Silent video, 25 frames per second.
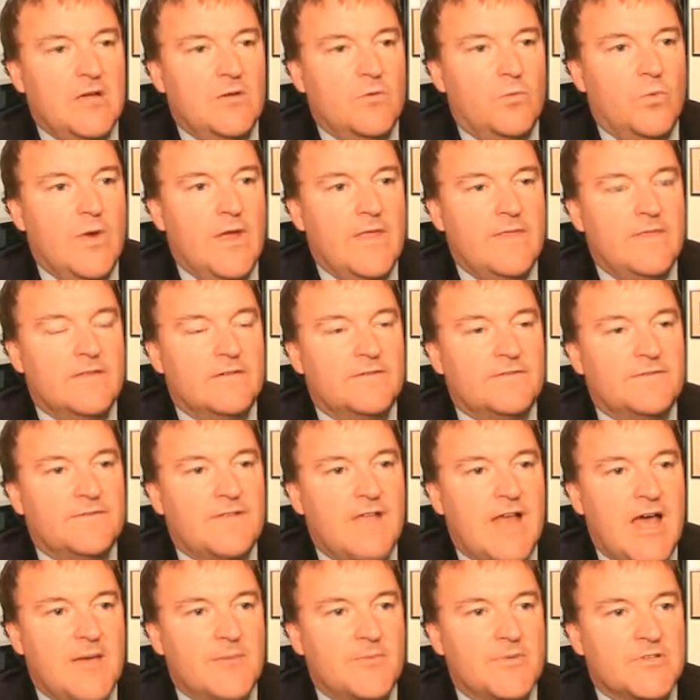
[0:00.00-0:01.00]
When the
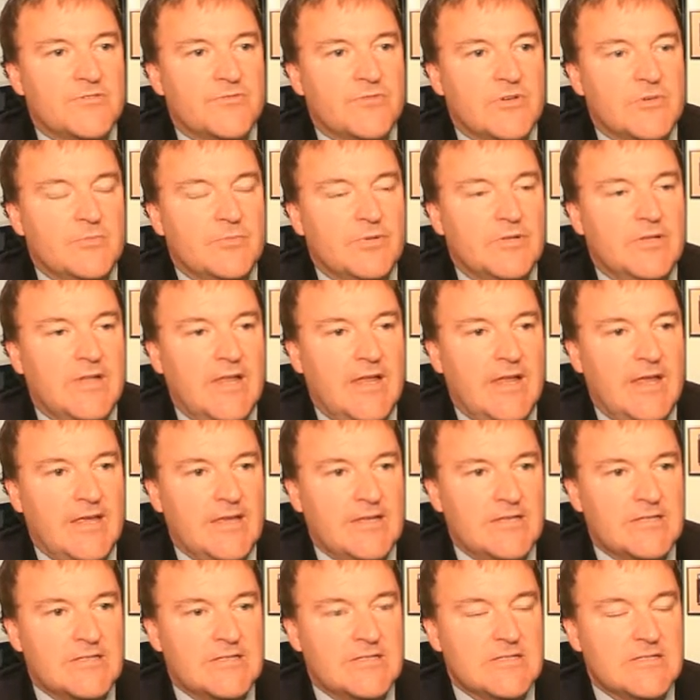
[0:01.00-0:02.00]
flap is
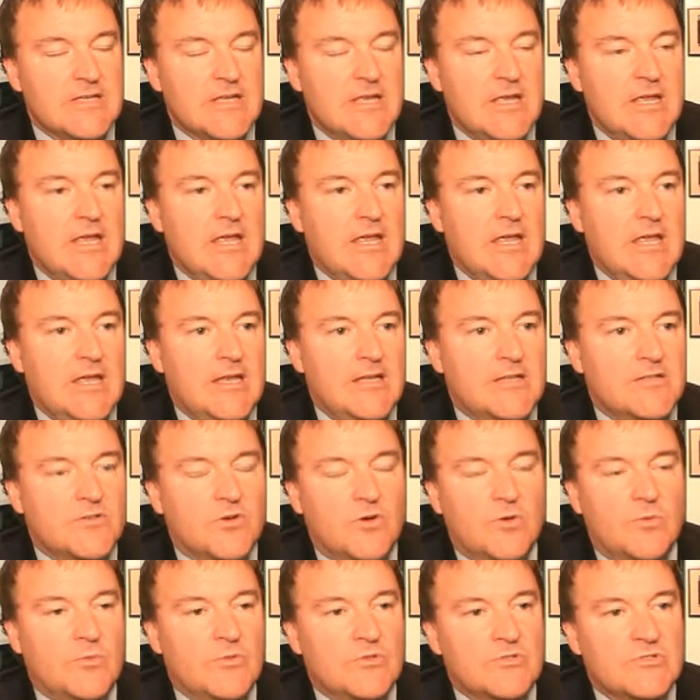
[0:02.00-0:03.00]
replaced, it is
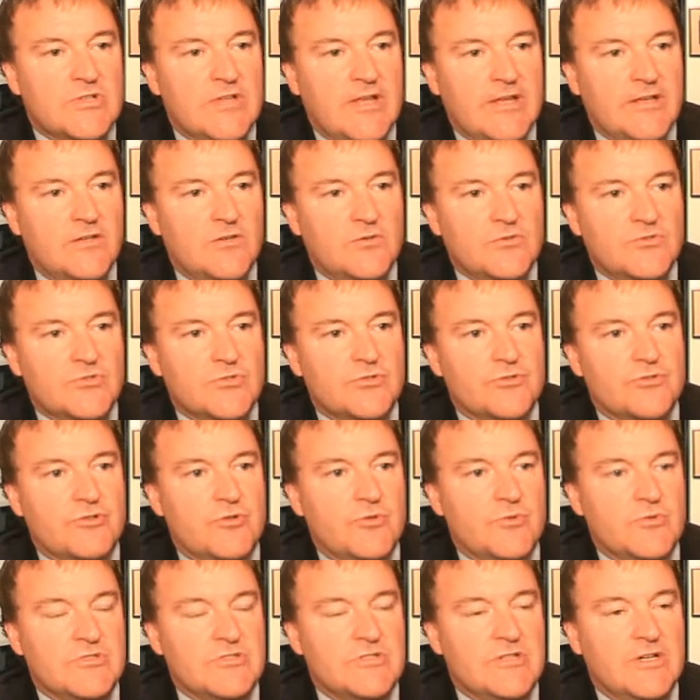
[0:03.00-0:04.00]
almost like no
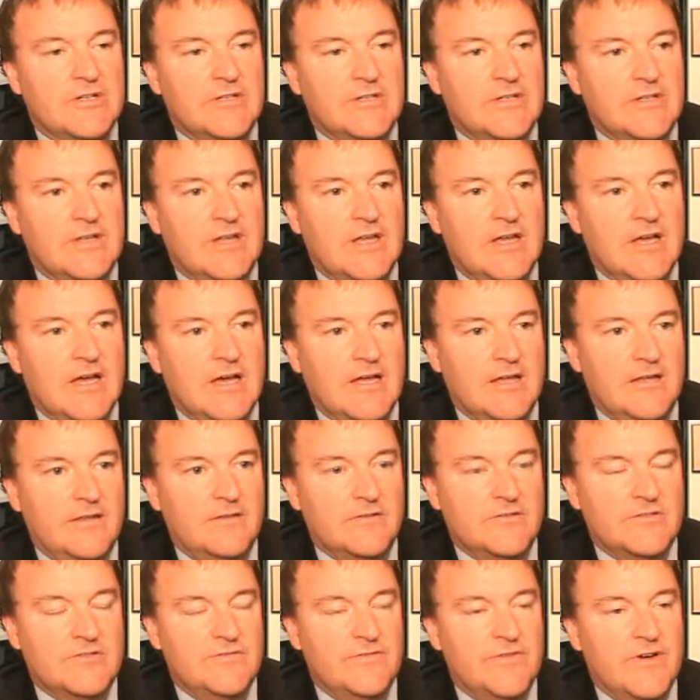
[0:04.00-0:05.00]
surgery was done to the eye.
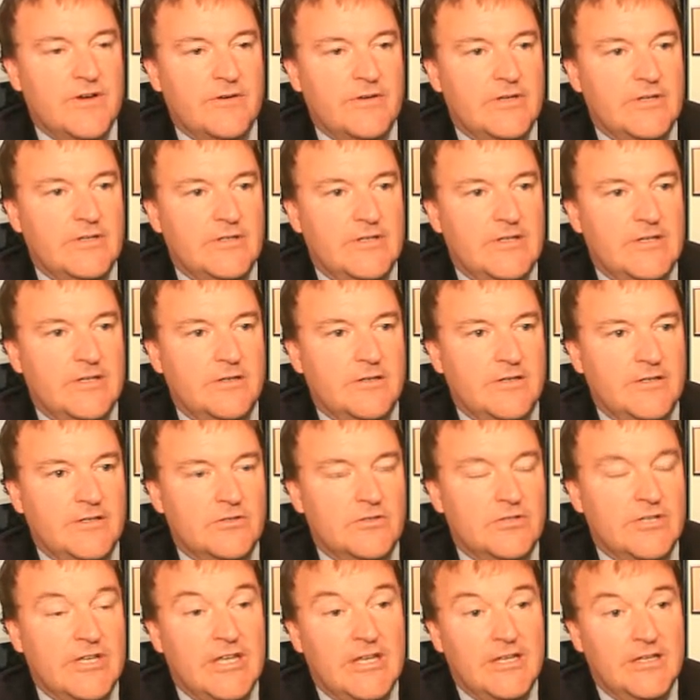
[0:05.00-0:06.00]
There's very li
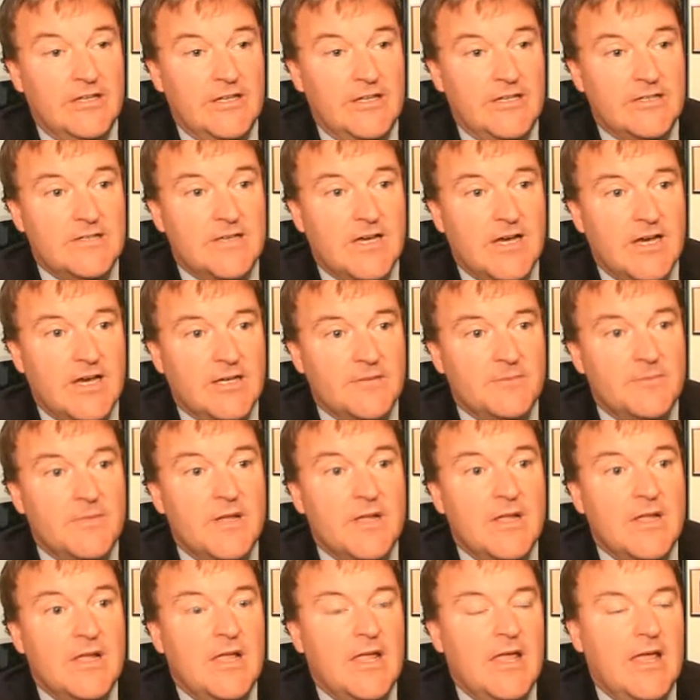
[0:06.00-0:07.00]
little healing time
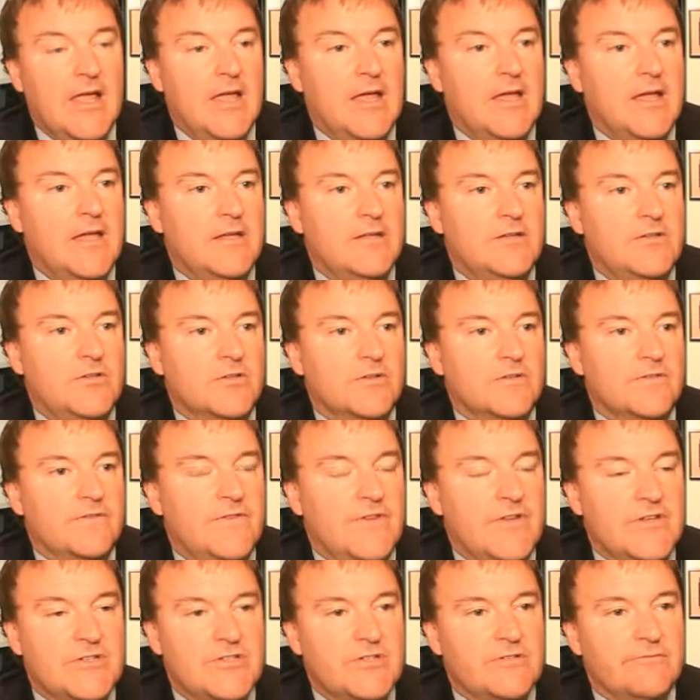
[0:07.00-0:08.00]
and your
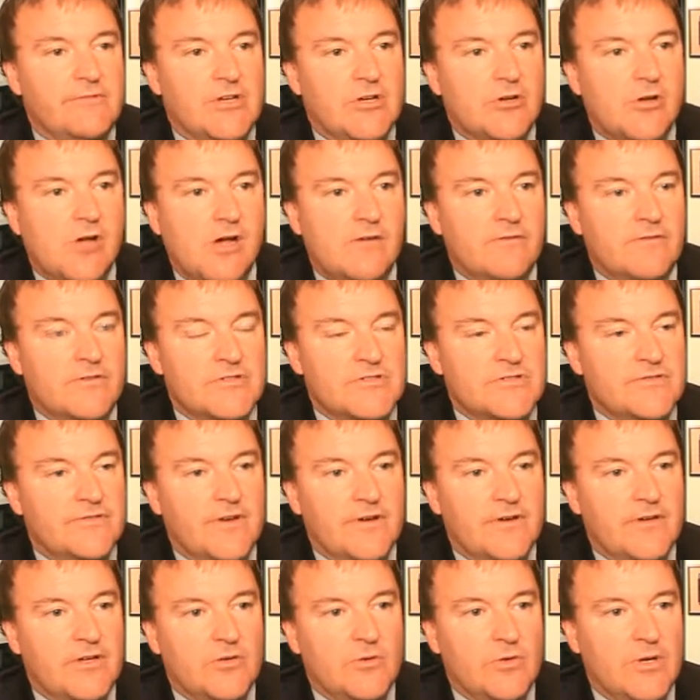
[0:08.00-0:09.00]
vision recovers
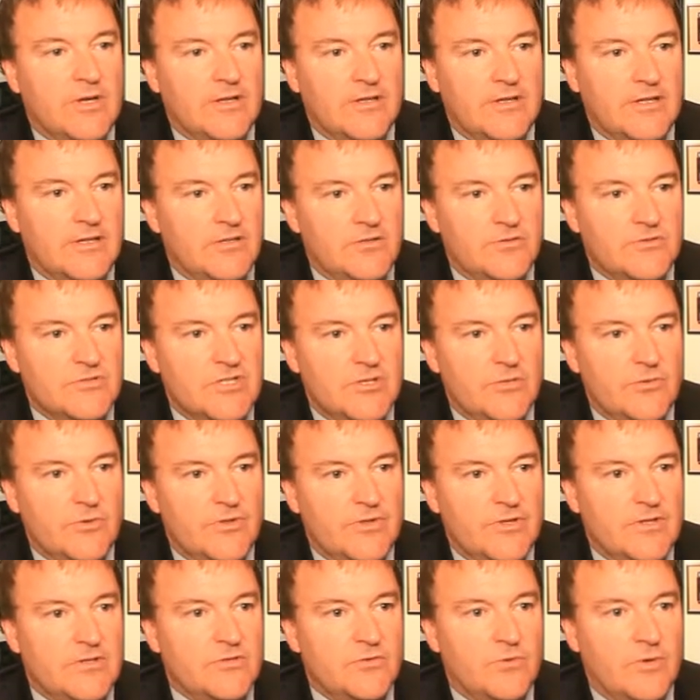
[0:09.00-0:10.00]
very quickly, usually
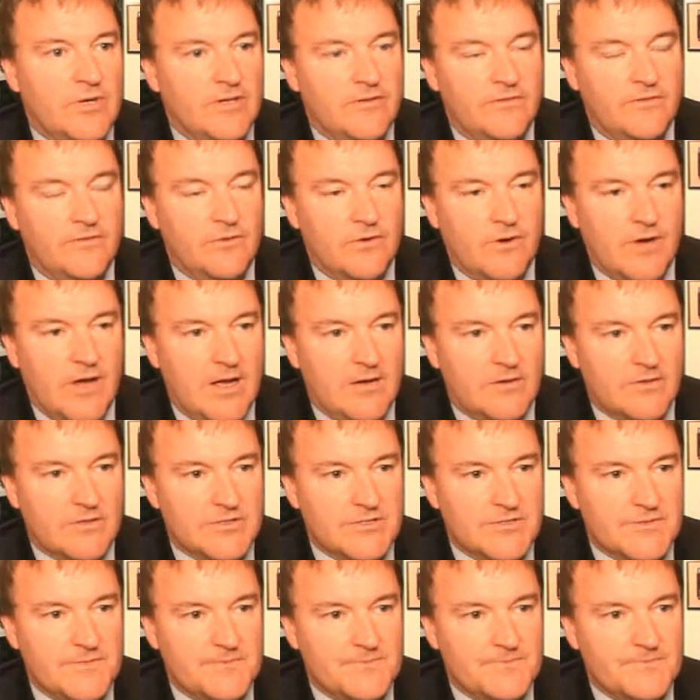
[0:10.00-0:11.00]
within 24
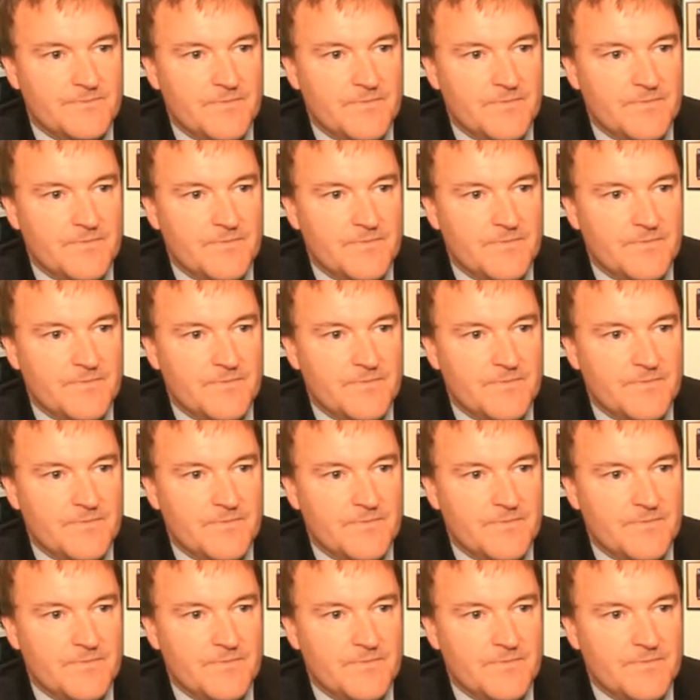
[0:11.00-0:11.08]
hours.